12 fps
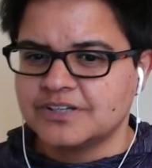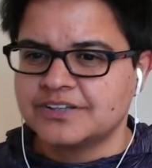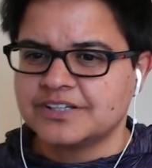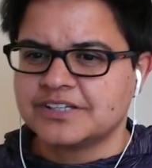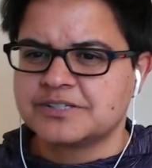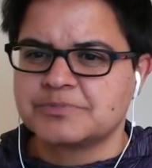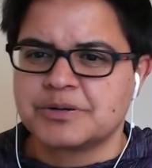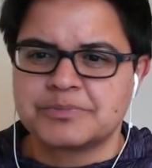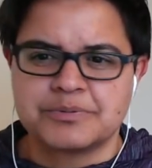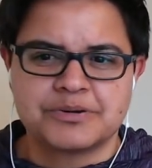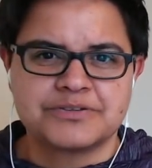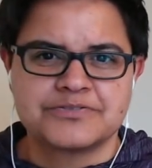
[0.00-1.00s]
think this might
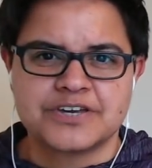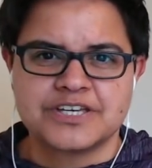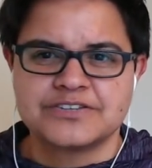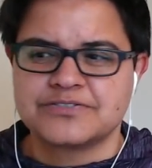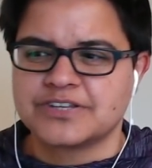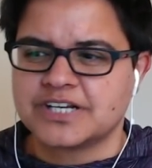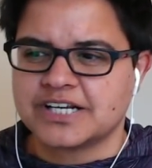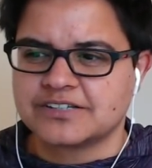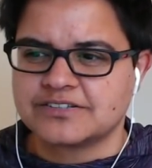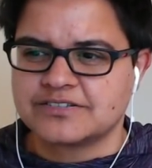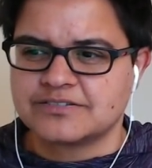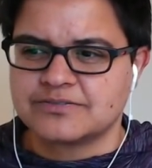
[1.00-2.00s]
be my face for the
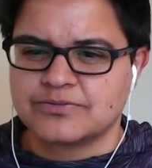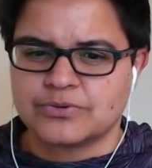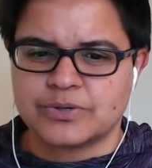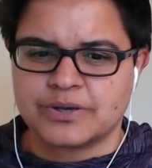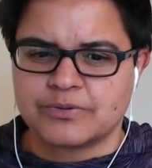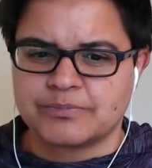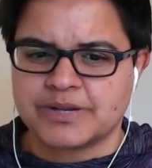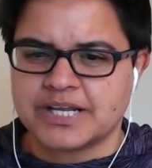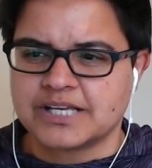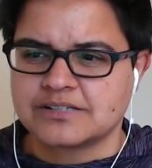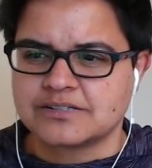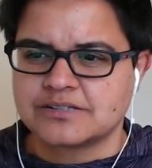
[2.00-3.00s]
next 40 odd
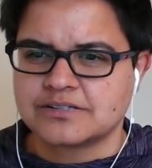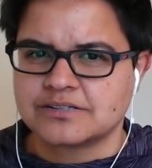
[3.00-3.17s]
minutes.